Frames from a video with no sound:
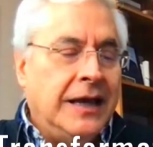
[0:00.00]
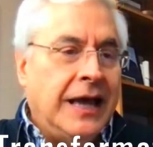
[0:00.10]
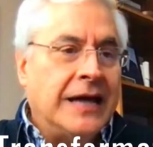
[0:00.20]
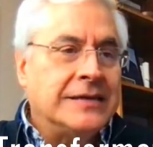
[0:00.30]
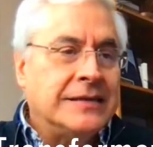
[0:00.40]

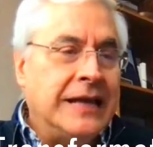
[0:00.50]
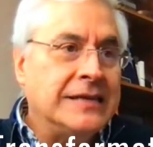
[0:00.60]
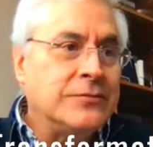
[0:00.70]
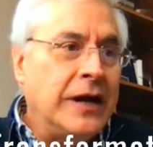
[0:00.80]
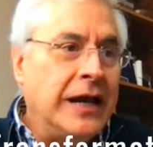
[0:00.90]

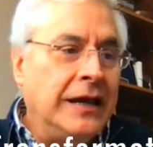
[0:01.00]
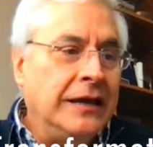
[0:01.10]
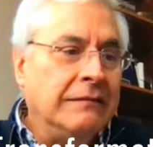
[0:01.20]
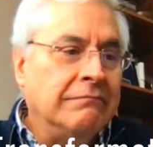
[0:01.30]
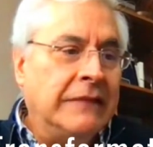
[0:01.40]
That's what
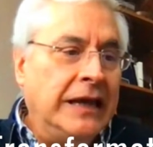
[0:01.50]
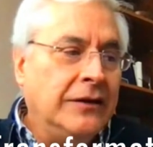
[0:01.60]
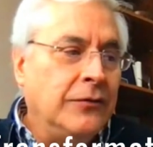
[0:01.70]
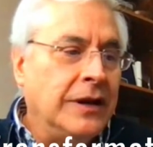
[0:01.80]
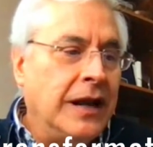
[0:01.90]
I did
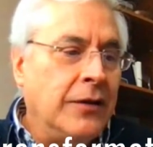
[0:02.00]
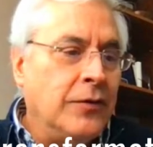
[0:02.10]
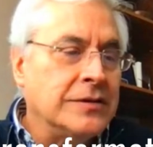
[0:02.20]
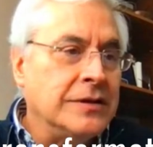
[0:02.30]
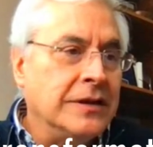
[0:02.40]
when I
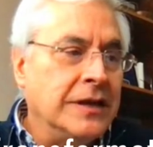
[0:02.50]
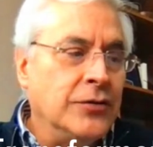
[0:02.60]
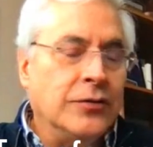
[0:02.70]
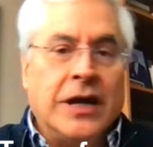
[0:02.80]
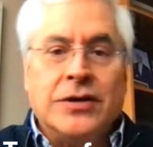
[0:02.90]
was in the
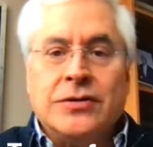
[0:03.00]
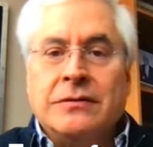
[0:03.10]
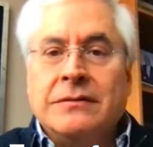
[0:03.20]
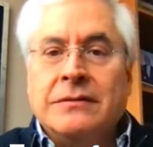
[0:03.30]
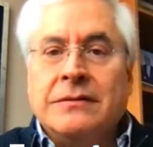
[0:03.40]

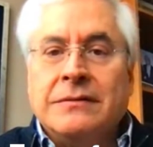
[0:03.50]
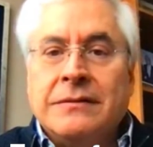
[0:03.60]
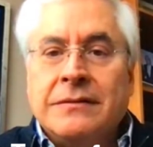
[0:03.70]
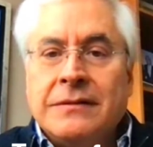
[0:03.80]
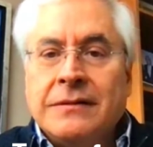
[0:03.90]
education
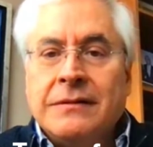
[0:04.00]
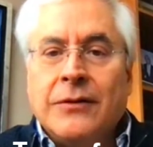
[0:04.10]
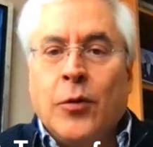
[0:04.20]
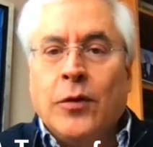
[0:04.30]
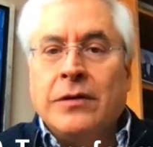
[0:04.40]

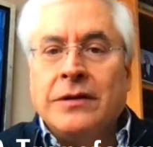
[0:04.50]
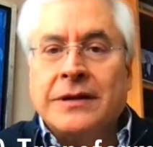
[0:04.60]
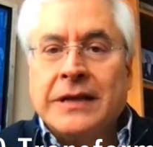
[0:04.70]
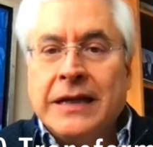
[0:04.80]
world,